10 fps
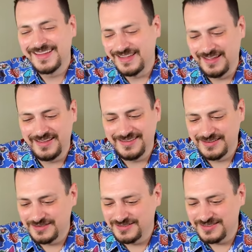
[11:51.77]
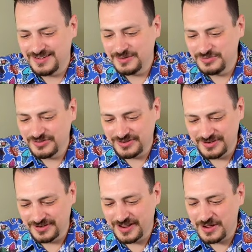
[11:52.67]
It's
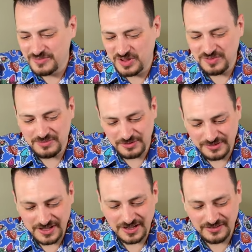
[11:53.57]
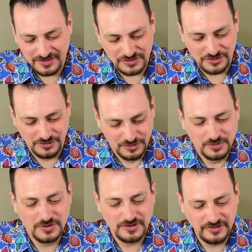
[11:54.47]
absurd how many people think it's a true
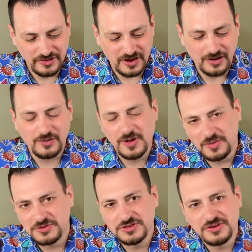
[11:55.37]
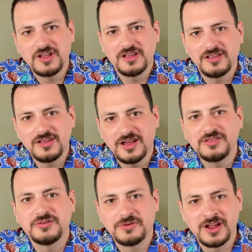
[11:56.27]
wood stock when I'm shooting it
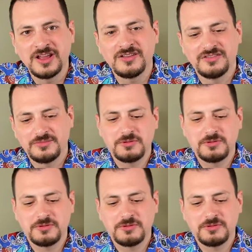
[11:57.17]
at the range.